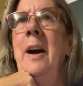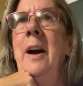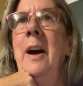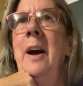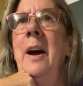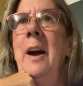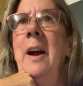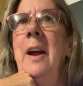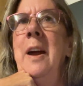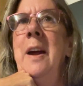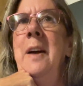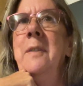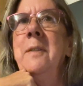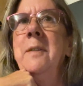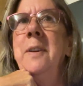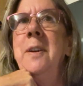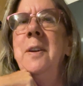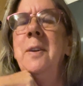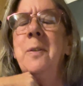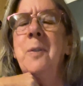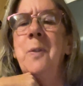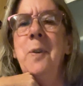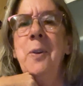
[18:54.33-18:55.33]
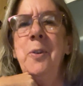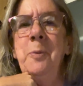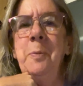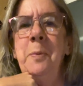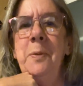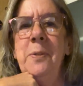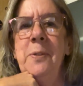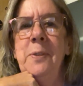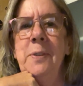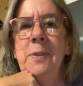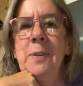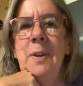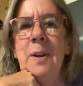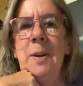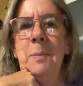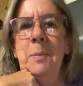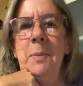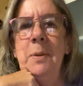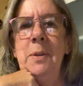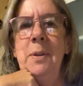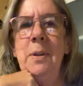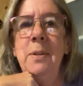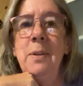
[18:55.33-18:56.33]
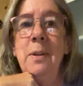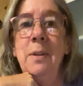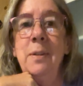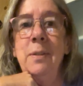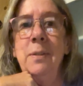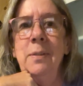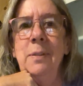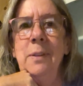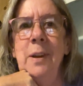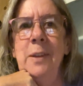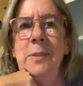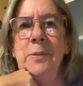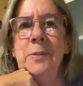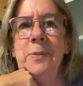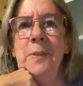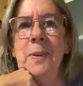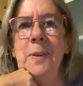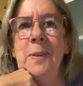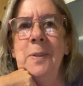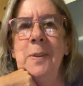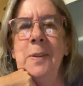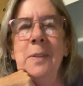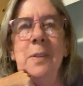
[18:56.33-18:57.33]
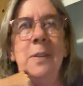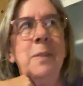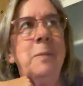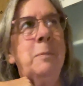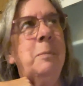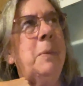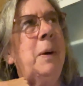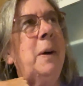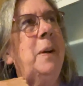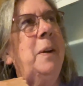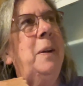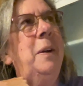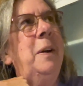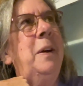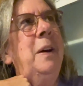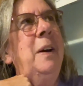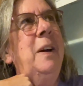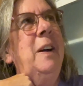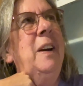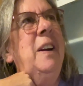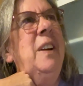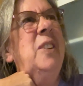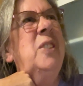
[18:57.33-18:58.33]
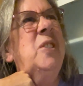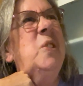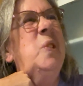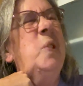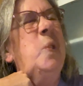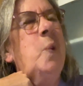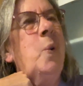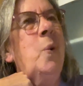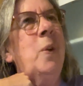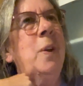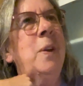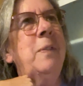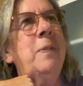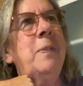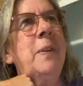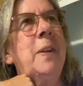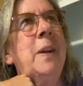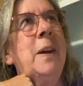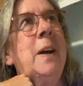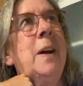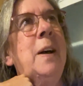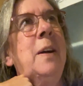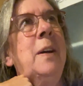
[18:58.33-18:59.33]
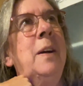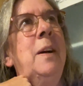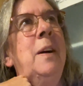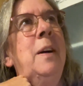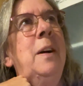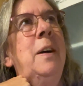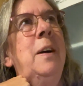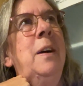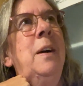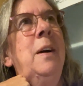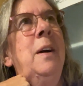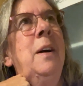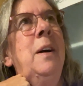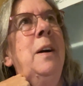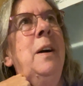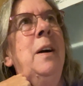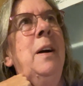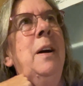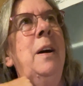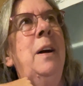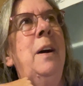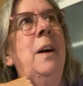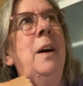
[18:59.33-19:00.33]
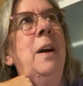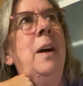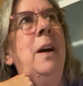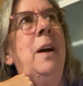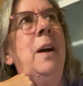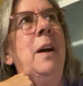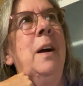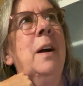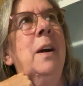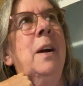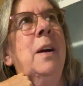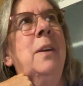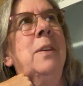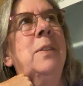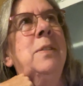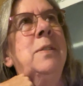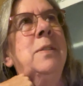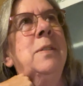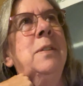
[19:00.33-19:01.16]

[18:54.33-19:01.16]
I have, Christmas is coming and that's fun, but it's too early for that. Because